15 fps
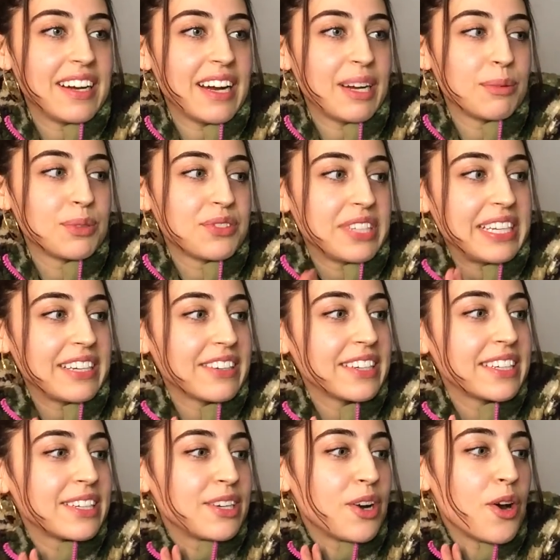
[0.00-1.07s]
I was
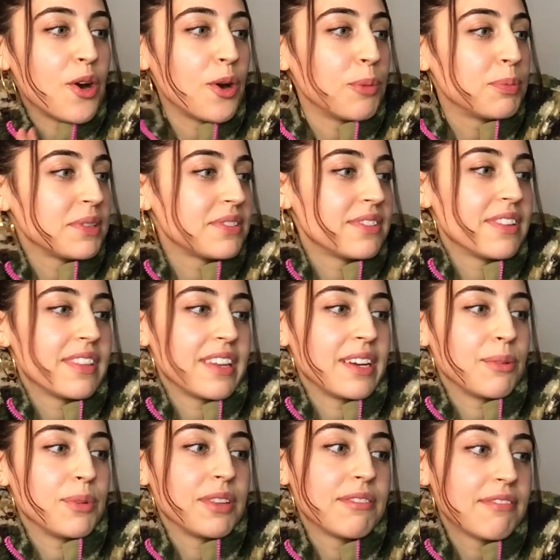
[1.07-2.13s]
hearing Hope is the
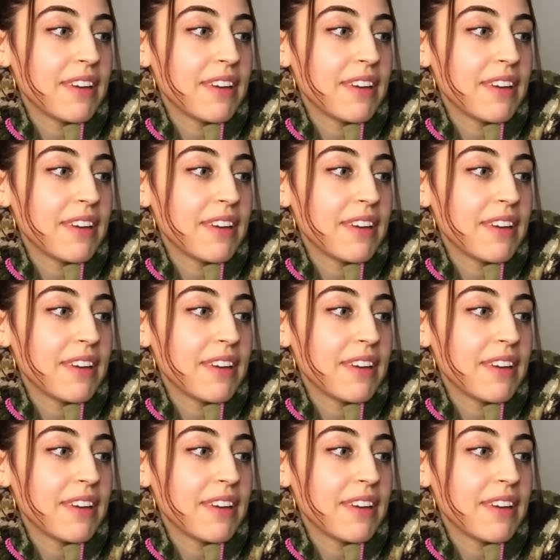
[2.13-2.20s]
Thing with